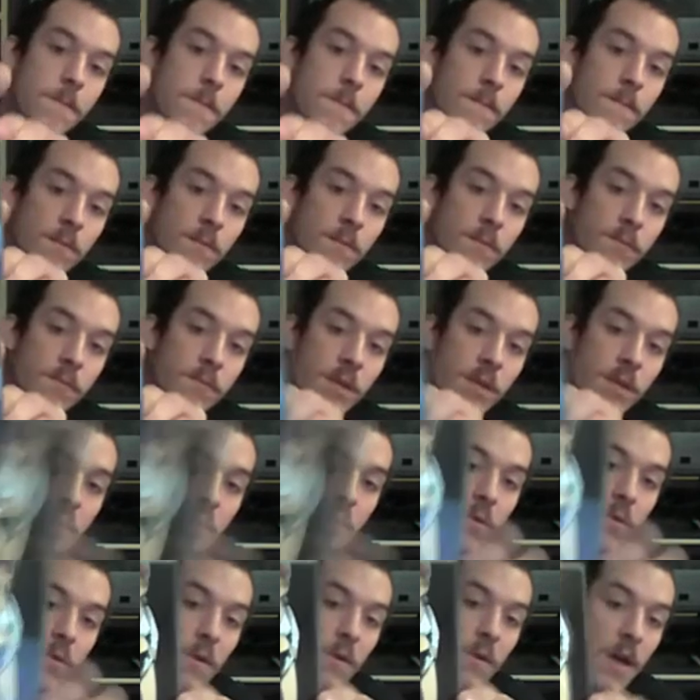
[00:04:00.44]
It's pretty
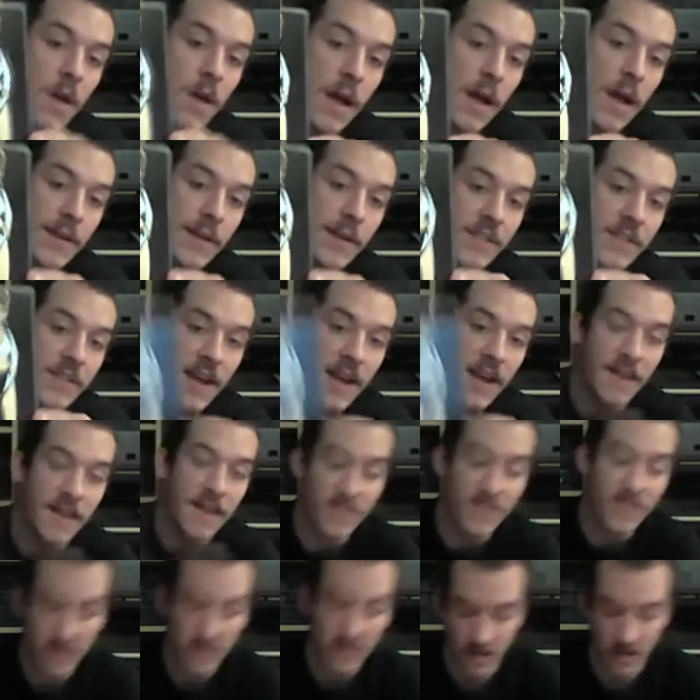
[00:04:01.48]
cool. I used to have
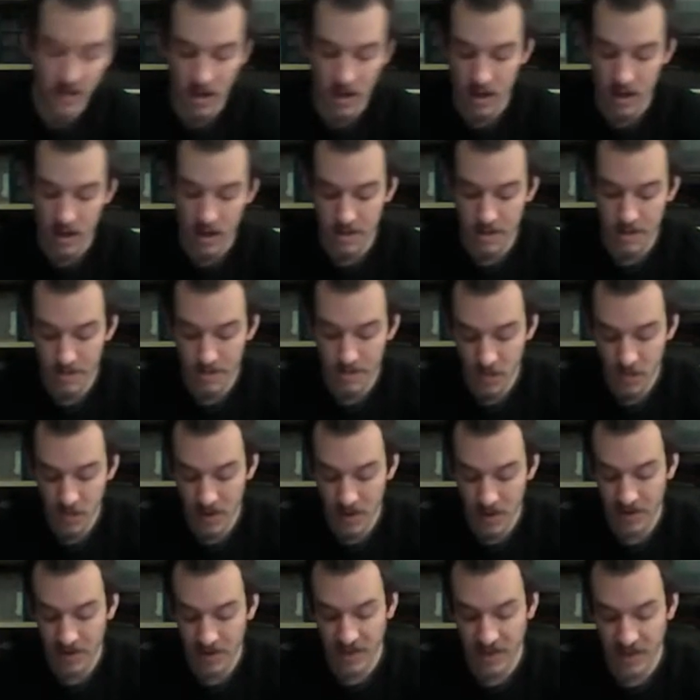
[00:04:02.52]
this when I
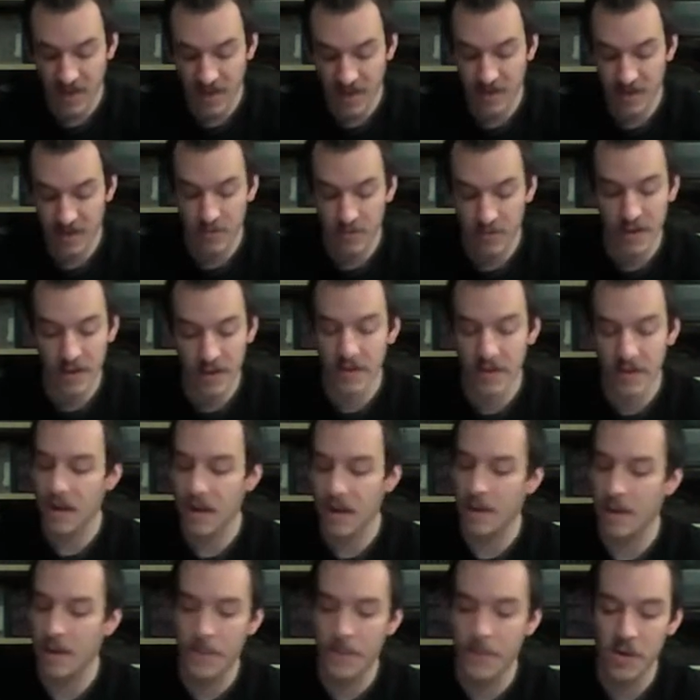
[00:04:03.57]
was a kid without
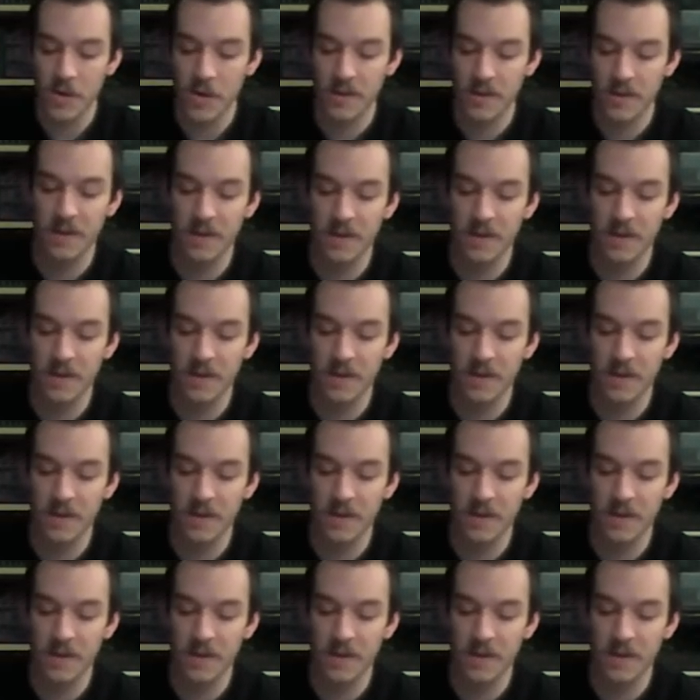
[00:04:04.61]
the booklet or